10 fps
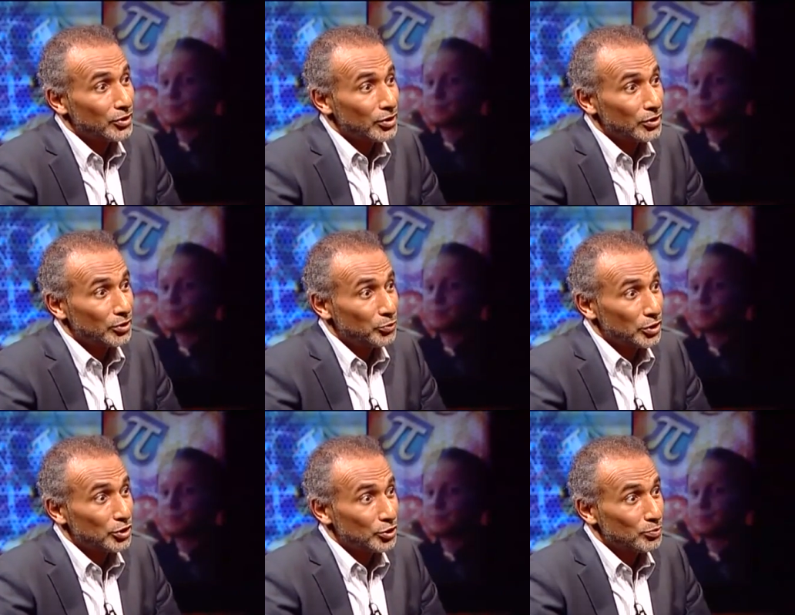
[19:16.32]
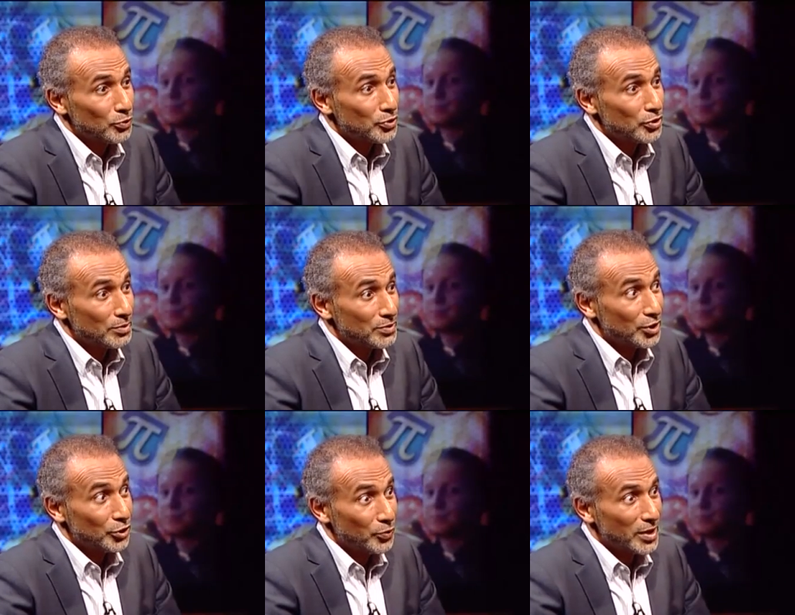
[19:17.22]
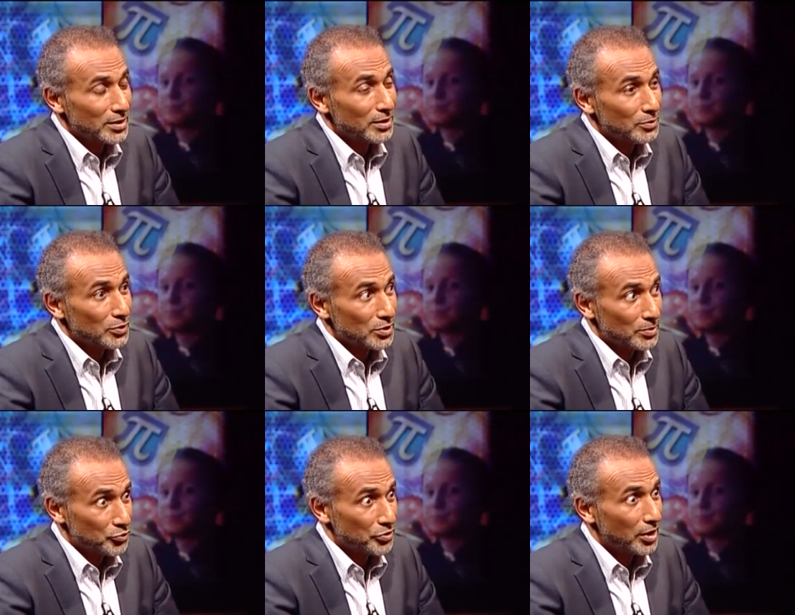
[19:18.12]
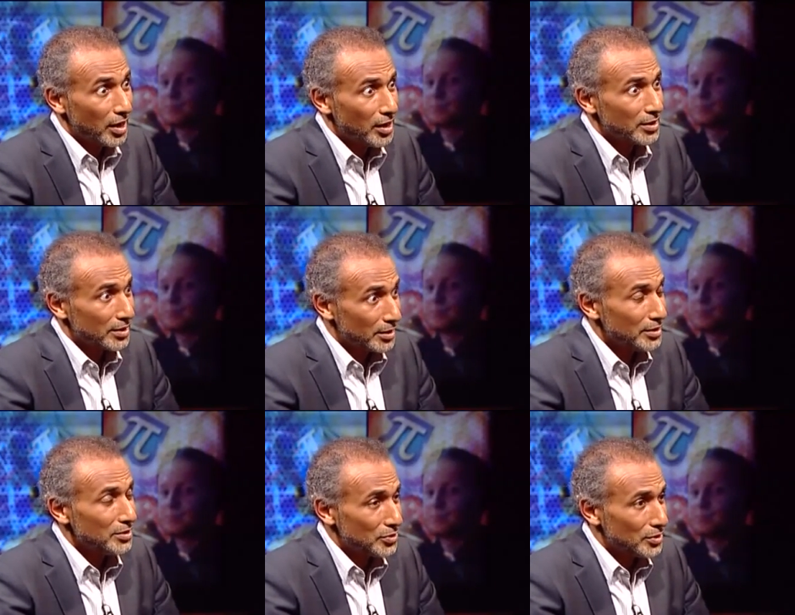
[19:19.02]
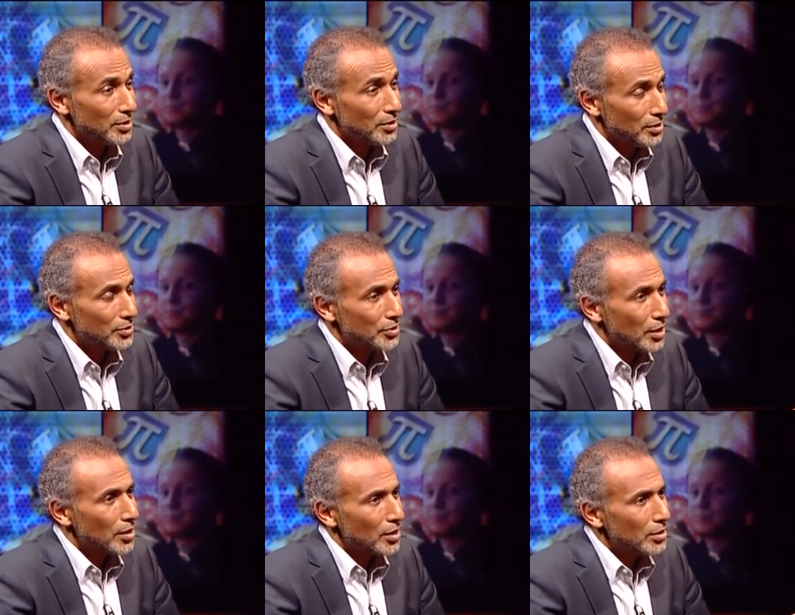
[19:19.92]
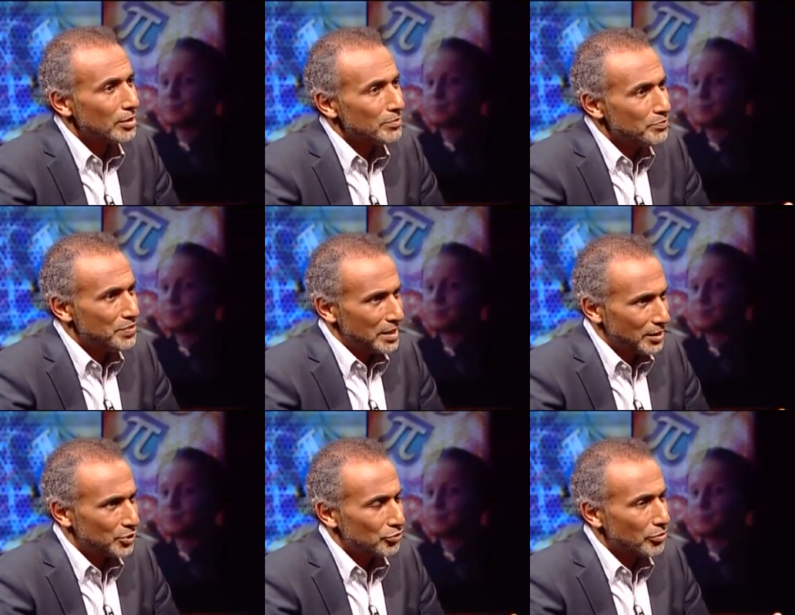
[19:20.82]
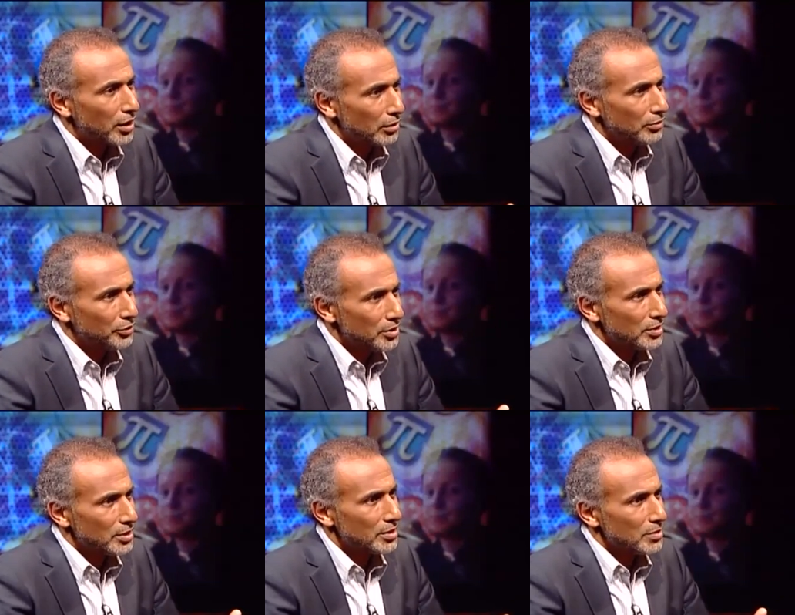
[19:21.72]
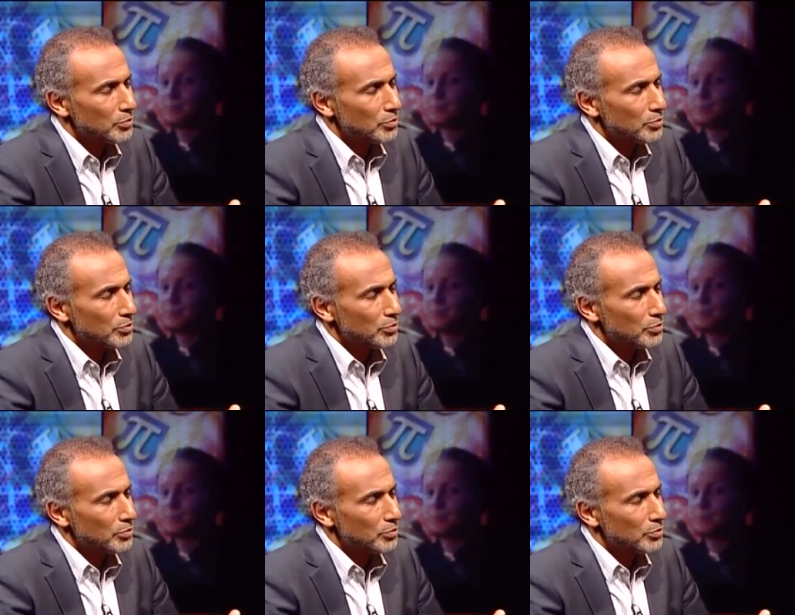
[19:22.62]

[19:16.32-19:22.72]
Speaker 1: the, the British Muslims and the Western Muslims realize that this is a big struggle. This is